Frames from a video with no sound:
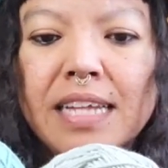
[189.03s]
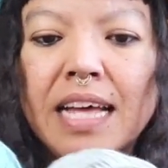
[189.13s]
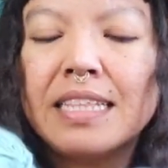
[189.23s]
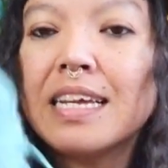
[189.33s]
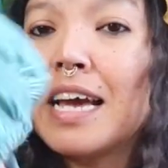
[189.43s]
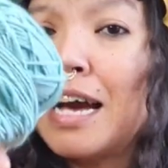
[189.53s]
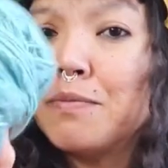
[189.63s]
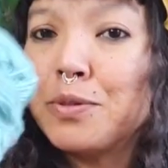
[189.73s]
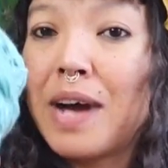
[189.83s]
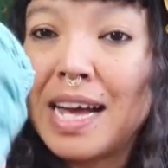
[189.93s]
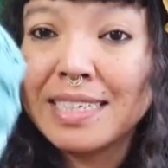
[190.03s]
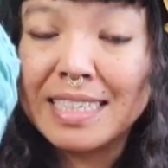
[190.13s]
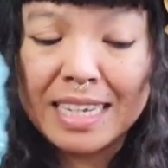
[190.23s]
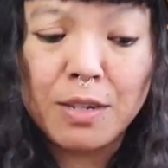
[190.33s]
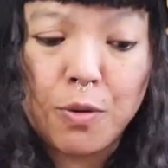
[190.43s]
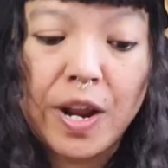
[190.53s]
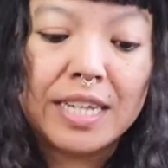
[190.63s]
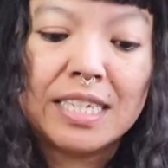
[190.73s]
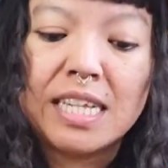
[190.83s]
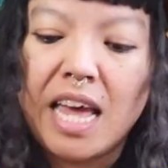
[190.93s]
I think I have to ask Knit Crate
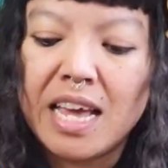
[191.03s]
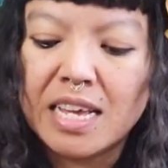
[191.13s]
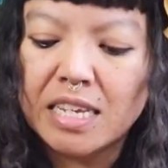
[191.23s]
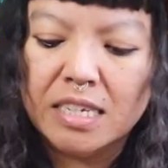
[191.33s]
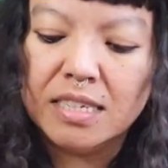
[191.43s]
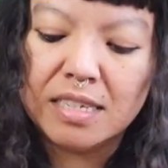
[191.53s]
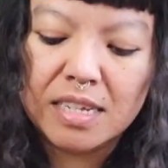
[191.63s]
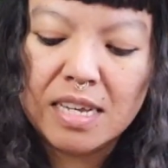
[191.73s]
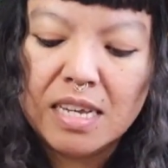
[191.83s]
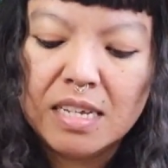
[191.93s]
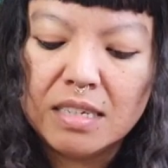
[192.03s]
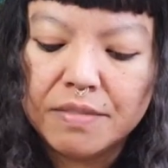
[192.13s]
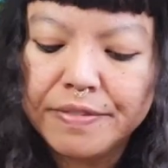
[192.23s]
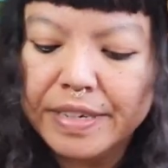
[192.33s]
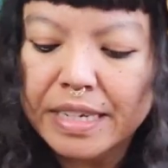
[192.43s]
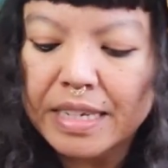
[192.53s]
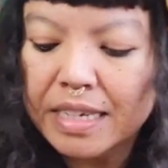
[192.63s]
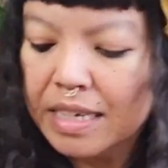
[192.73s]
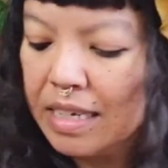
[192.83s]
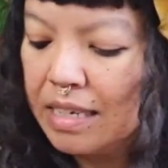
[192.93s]
today, because it's
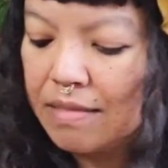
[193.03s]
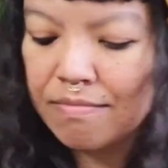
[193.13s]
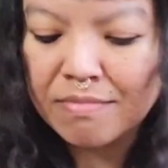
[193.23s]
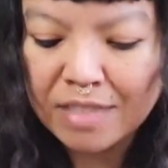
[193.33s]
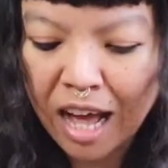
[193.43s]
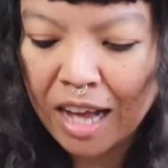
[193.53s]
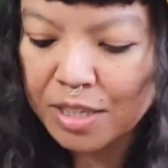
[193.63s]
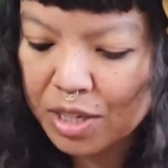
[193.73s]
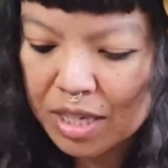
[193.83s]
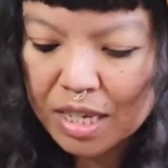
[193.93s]
really not